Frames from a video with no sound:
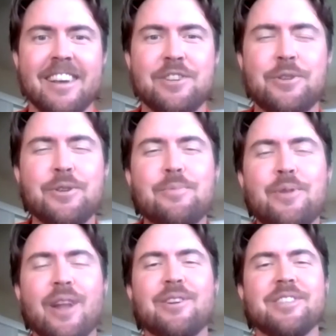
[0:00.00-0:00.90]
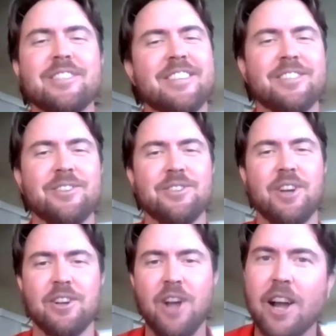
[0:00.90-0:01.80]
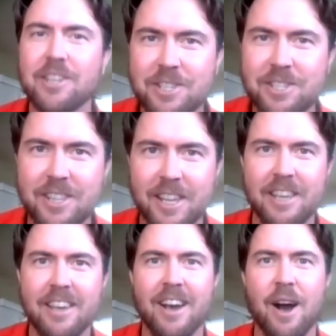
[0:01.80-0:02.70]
True brothers and sisters are consciously